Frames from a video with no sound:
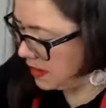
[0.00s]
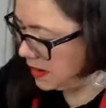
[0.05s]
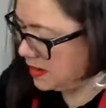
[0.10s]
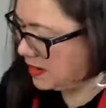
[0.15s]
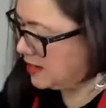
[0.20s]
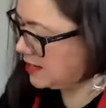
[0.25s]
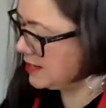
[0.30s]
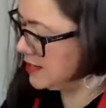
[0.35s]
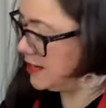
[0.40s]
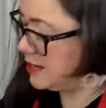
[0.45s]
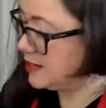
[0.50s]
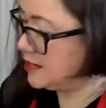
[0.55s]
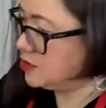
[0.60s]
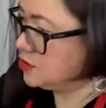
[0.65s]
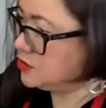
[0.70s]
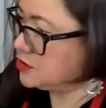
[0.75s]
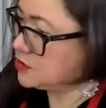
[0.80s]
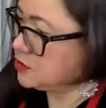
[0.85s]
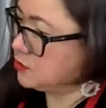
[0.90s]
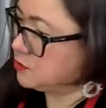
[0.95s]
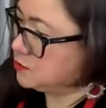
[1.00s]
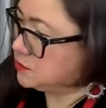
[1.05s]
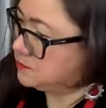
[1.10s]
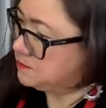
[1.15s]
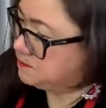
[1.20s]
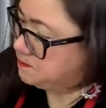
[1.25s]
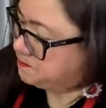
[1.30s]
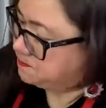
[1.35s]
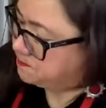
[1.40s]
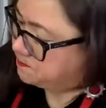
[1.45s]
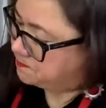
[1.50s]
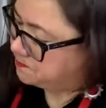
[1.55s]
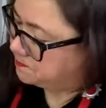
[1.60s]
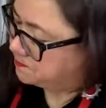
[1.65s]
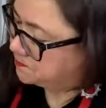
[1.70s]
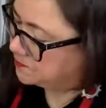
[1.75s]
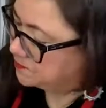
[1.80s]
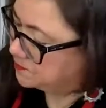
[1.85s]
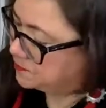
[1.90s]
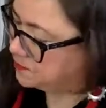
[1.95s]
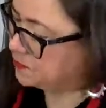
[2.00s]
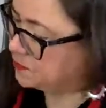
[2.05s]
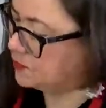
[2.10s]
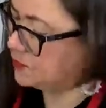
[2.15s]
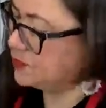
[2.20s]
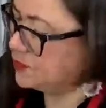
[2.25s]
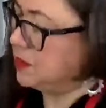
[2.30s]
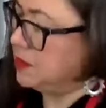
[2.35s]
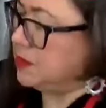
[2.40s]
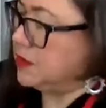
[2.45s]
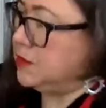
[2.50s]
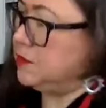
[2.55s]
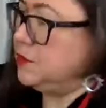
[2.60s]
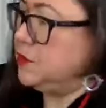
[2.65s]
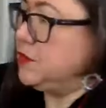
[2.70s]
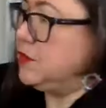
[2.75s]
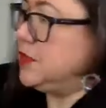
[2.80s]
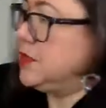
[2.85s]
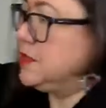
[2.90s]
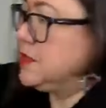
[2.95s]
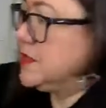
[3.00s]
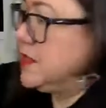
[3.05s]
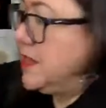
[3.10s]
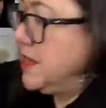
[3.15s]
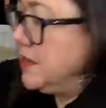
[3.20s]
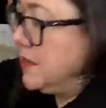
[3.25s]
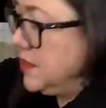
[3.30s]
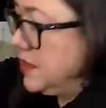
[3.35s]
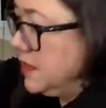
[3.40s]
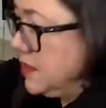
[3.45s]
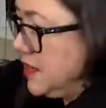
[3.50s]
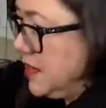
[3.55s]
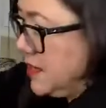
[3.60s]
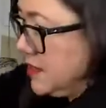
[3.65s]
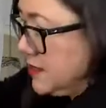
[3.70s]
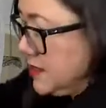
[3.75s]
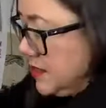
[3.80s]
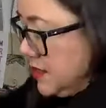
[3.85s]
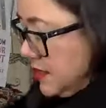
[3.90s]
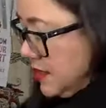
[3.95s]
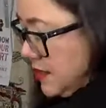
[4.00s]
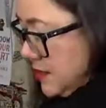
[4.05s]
I can't get this open. I'll give you this and the elastic.